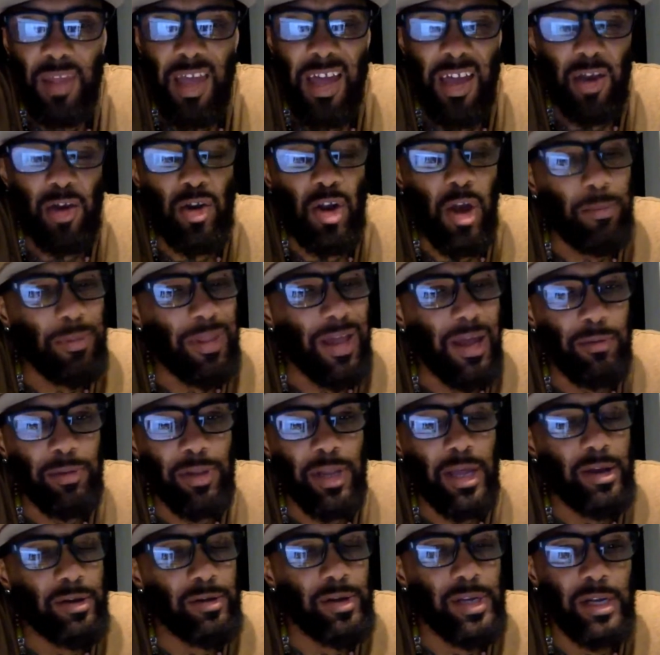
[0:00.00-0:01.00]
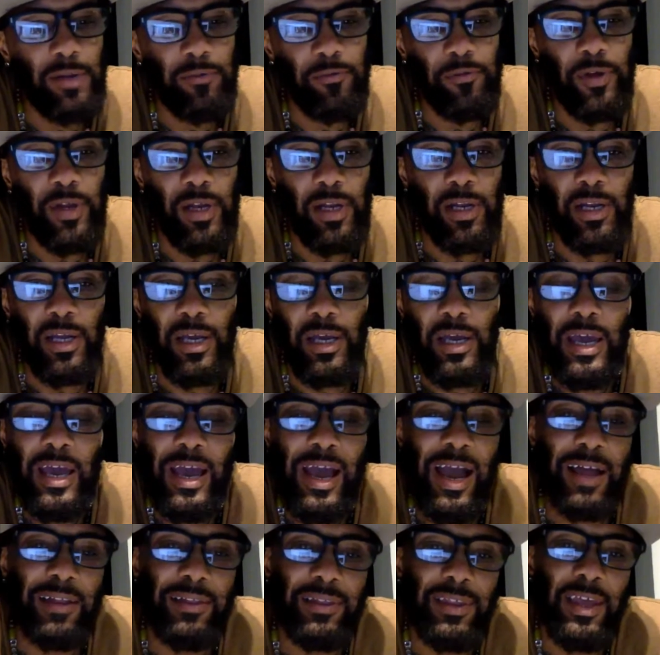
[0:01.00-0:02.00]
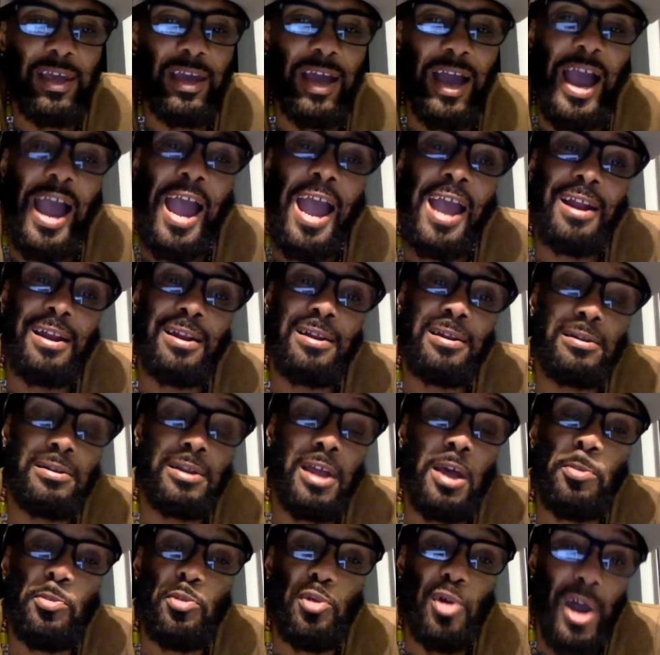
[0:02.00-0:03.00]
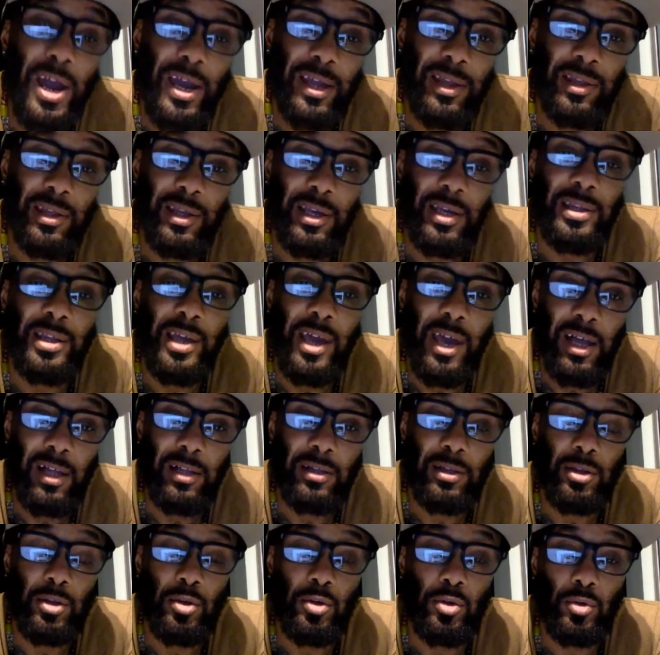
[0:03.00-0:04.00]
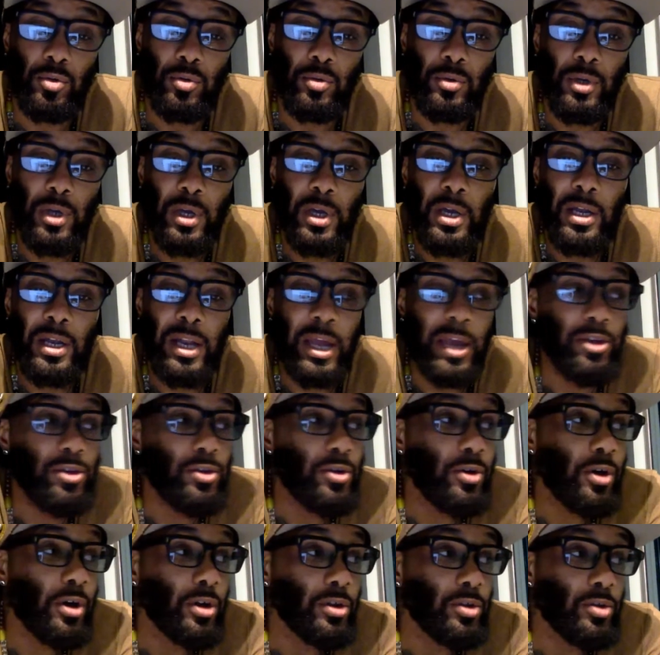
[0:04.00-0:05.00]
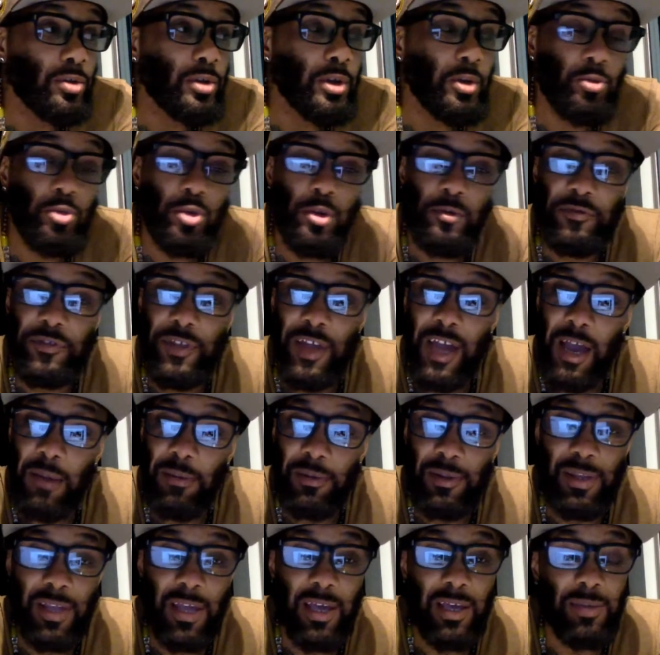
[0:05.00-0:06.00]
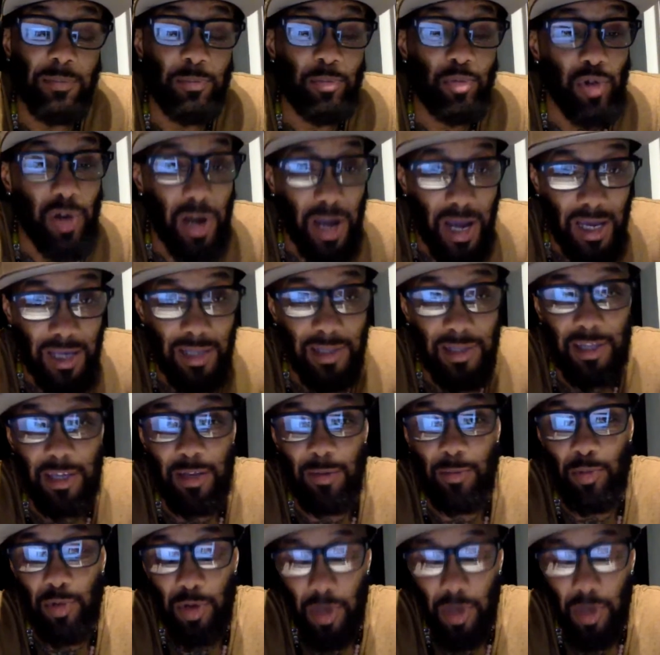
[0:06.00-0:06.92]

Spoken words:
I don't know, I'm not really feeling it. I think, and they pricey as hell too. Like you go to the rooftops, they pricey,